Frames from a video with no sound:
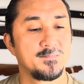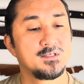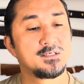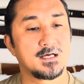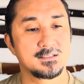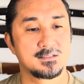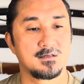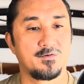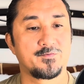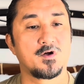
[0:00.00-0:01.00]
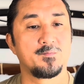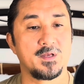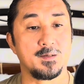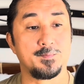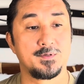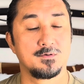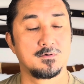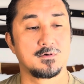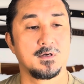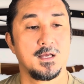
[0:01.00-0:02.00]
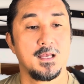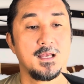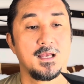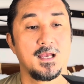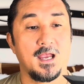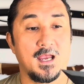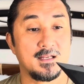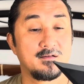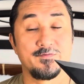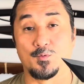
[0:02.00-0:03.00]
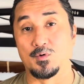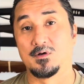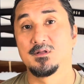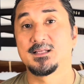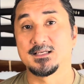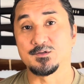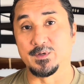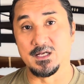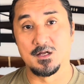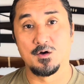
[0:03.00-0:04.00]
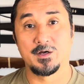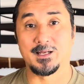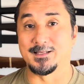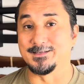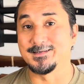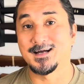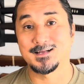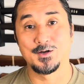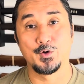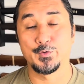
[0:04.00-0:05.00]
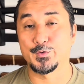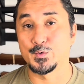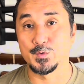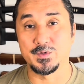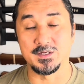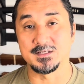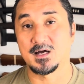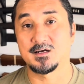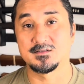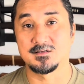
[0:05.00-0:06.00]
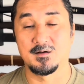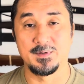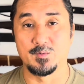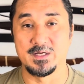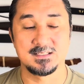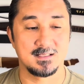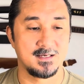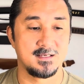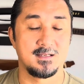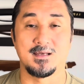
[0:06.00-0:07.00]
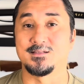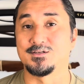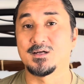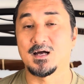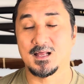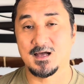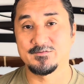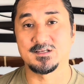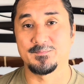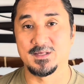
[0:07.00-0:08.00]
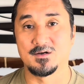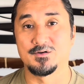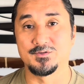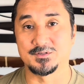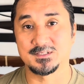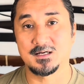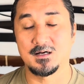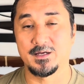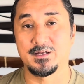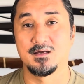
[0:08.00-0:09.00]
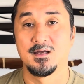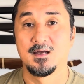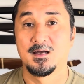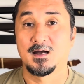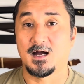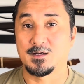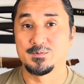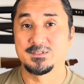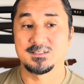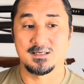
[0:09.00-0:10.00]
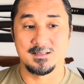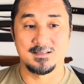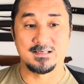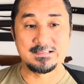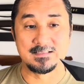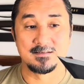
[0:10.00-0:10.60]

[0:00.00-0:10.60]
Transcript: just from a pure end of the world as we know it, and you gotta go through the entire zombie wasteland and you gotta have something on your side, I would say that,